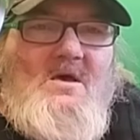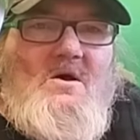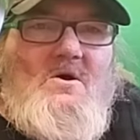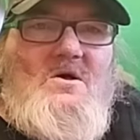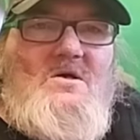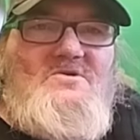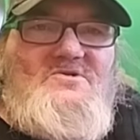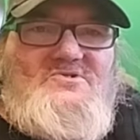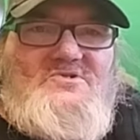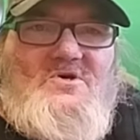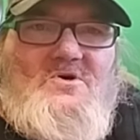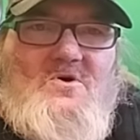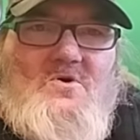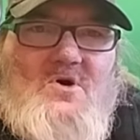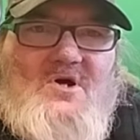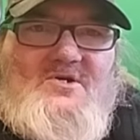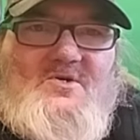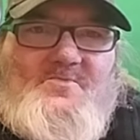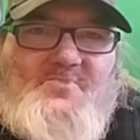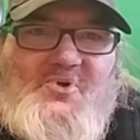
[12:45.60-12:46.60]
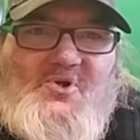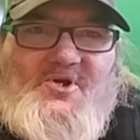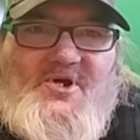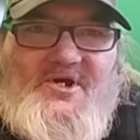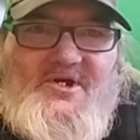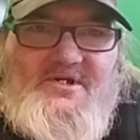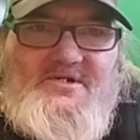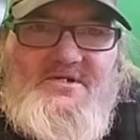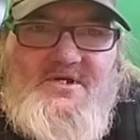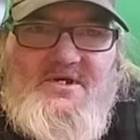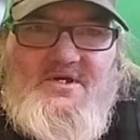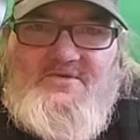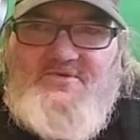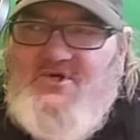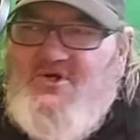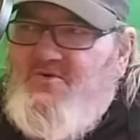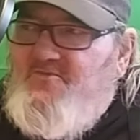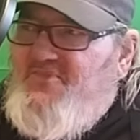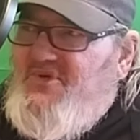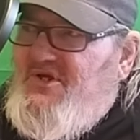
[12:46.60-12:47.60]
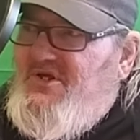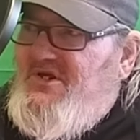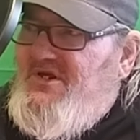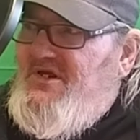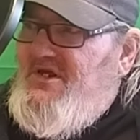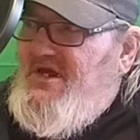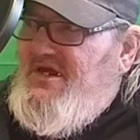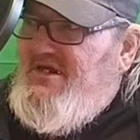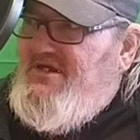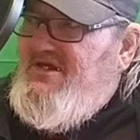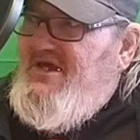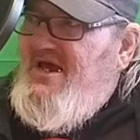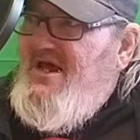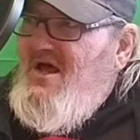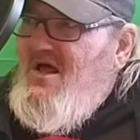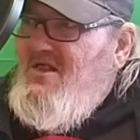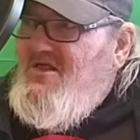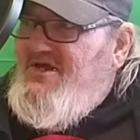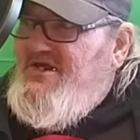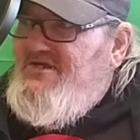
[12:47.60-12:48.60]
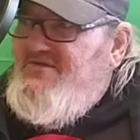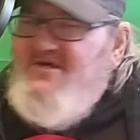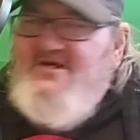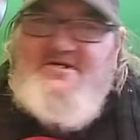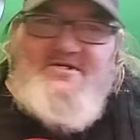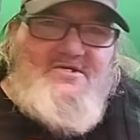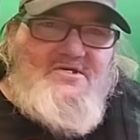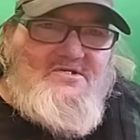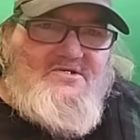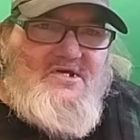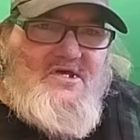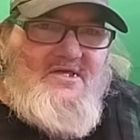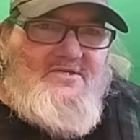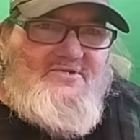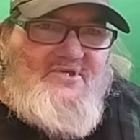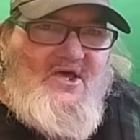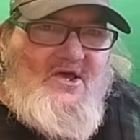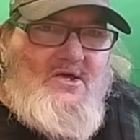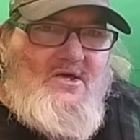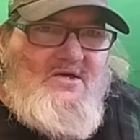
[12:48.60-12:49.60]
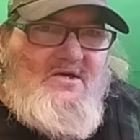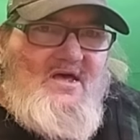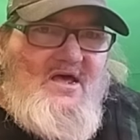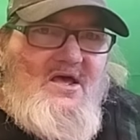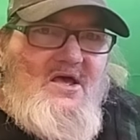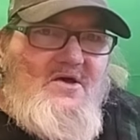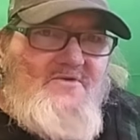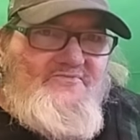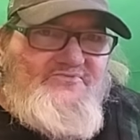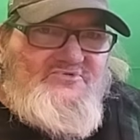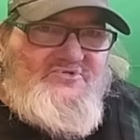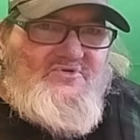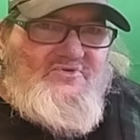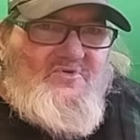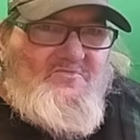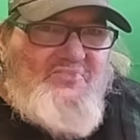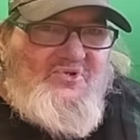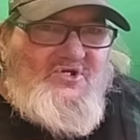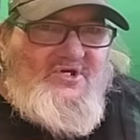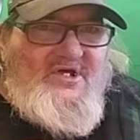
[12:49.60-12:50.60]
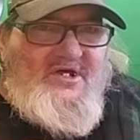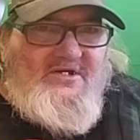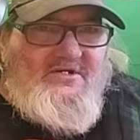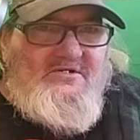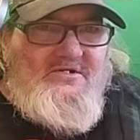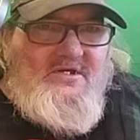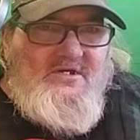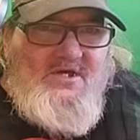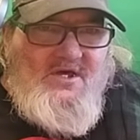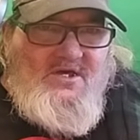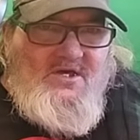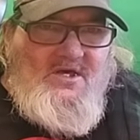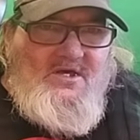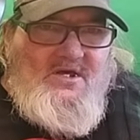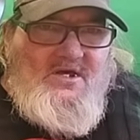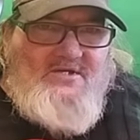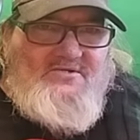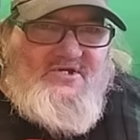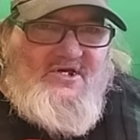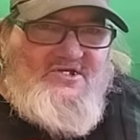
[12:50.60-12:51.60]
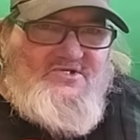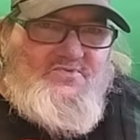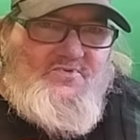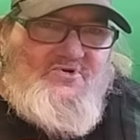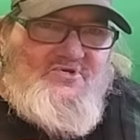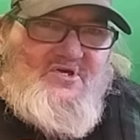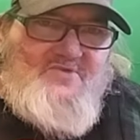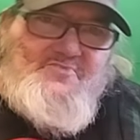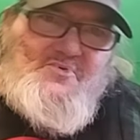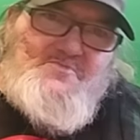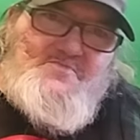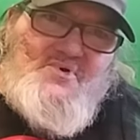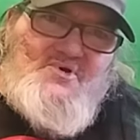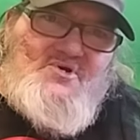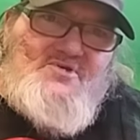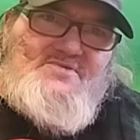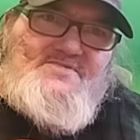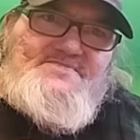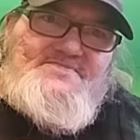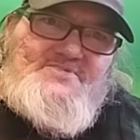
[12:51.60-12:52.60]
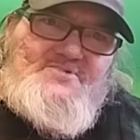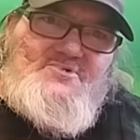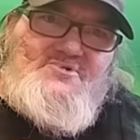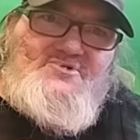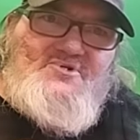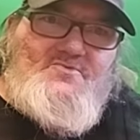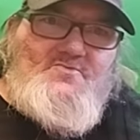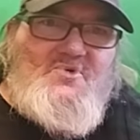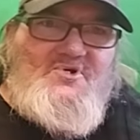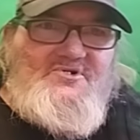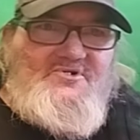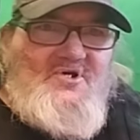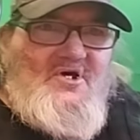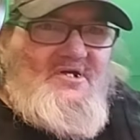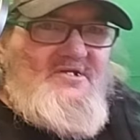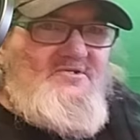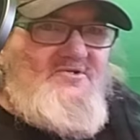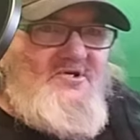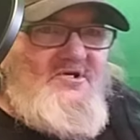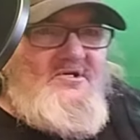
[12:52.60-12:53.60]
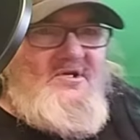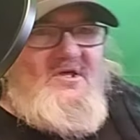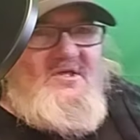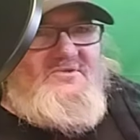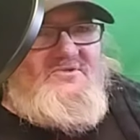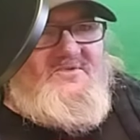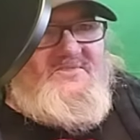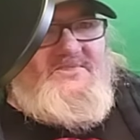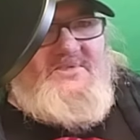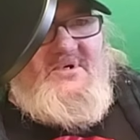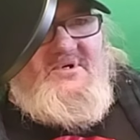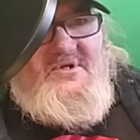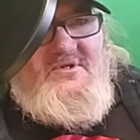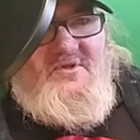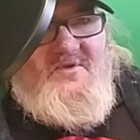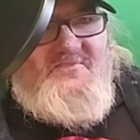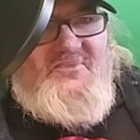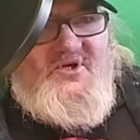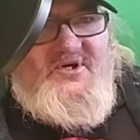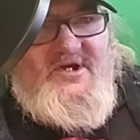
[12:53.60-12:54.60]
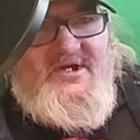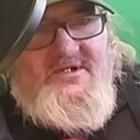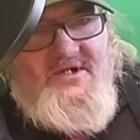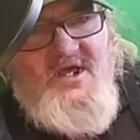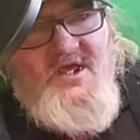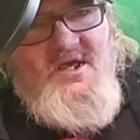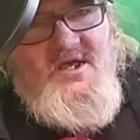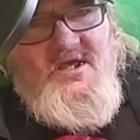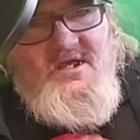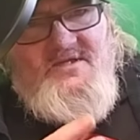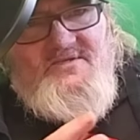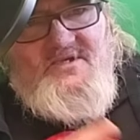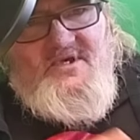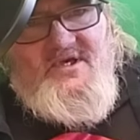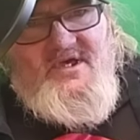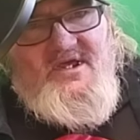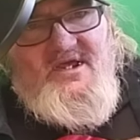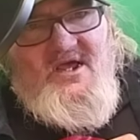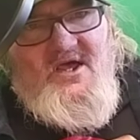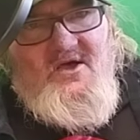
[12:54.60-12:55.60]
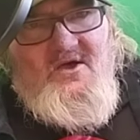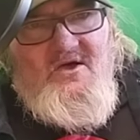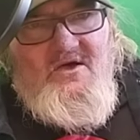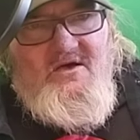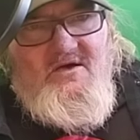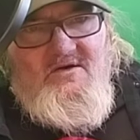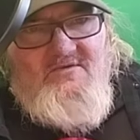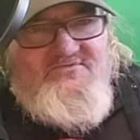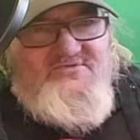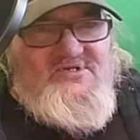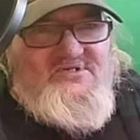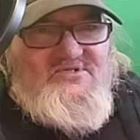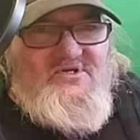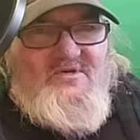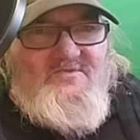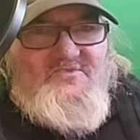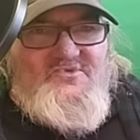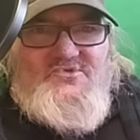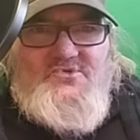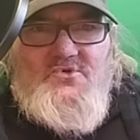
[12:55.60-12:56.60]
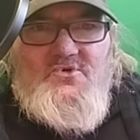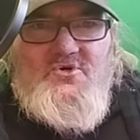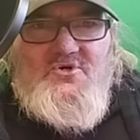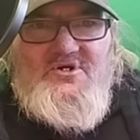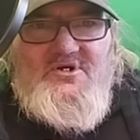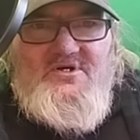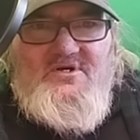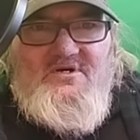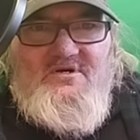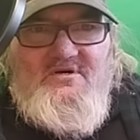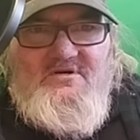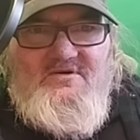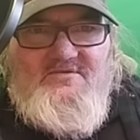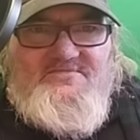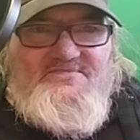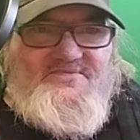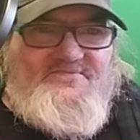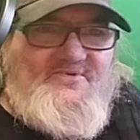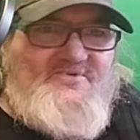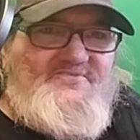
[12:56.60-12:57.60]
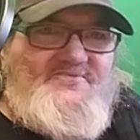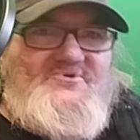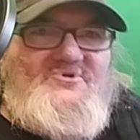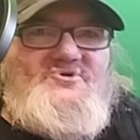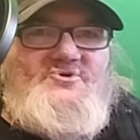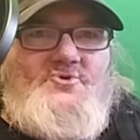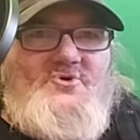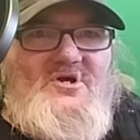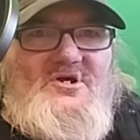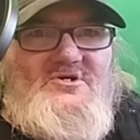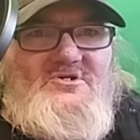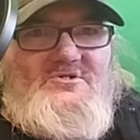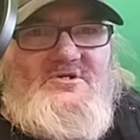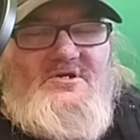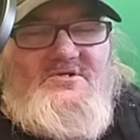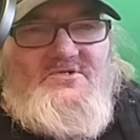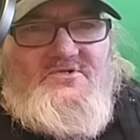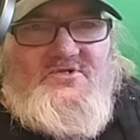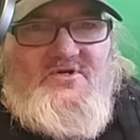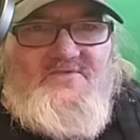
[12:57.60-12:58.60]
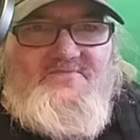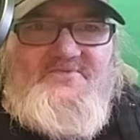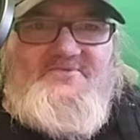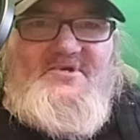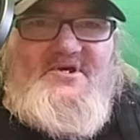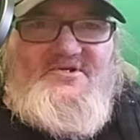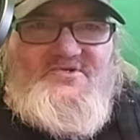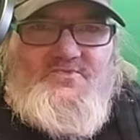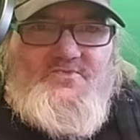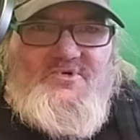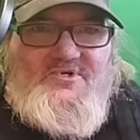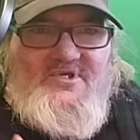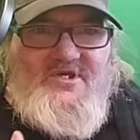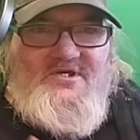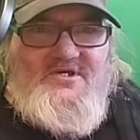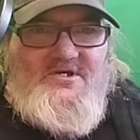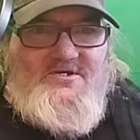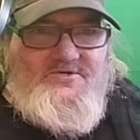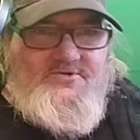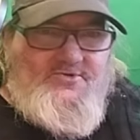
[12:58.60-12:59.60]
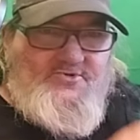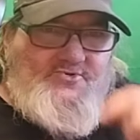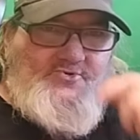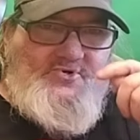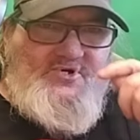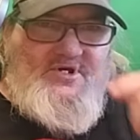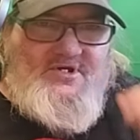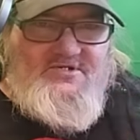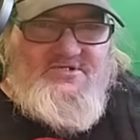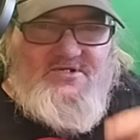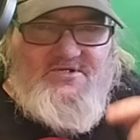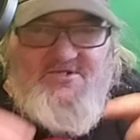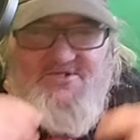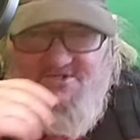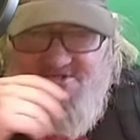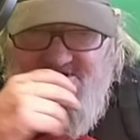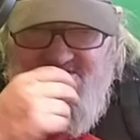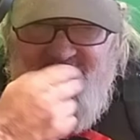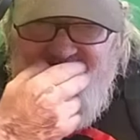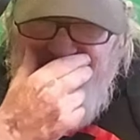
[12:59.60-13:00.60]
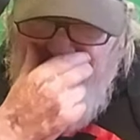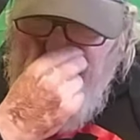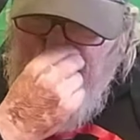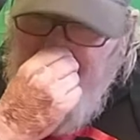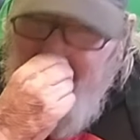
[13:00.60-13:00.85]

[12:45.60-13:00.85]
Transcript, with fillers: Also on a plane, there'll be a galley that is at the aft of the plane, and that's where they prepare the foods and whatnot. And then at the front of the plane, they have some sort of refrigeration and stuff, and that's where they get your drinks and stuff.